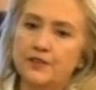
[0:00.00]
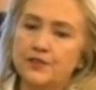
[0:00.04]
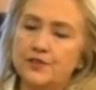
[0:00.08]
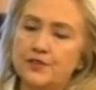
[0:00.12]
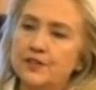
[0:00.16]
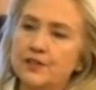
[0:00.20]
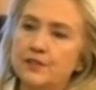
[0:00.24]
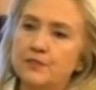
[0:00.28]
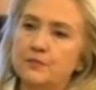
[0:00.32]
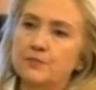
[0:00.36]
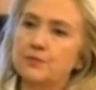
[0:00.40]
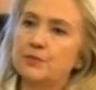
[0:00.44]

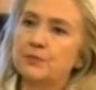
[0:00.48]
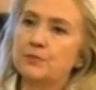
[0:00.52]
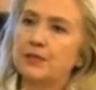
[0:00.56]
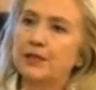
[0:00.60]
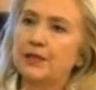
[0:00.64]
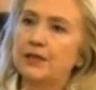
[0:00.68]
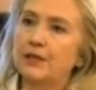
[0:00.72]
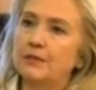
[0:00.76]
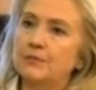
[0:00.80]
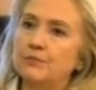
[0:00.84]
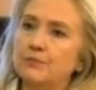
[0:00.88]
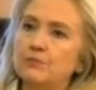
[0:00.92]
seems to be
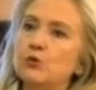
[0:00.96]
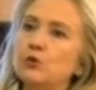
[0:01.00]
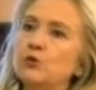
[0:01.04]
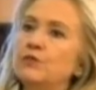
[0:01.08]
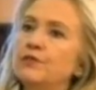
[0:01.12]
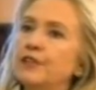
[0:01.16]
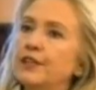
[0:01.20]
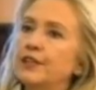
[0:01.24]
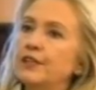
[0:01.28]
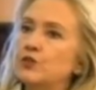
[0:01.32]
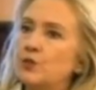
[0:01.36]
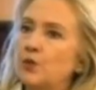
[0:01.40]
a
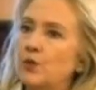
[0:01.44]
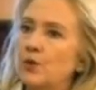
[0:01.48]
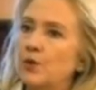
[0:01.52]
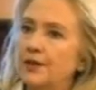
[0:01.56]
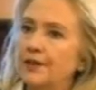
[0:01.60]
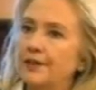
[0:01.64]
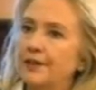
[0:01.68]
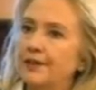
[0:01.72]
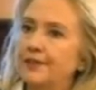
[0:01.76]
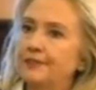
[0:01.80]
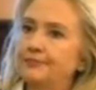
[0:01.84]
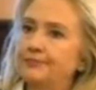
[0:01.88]
moving toward
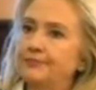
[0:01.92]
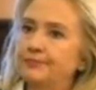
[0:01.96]
a